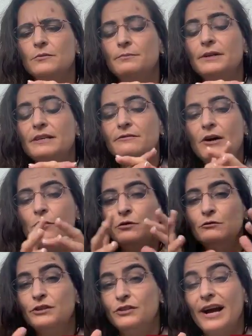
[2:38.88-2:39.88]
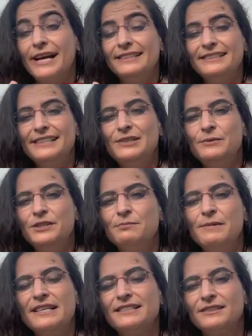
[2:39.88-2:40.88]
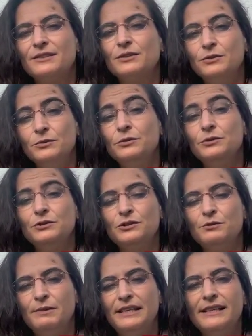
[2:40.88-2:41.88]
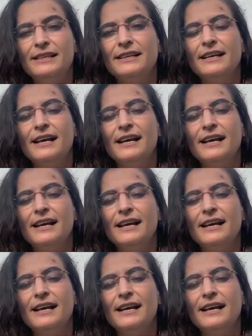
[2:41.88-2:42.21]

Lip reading: big vocal variety, which makes it cool to speak.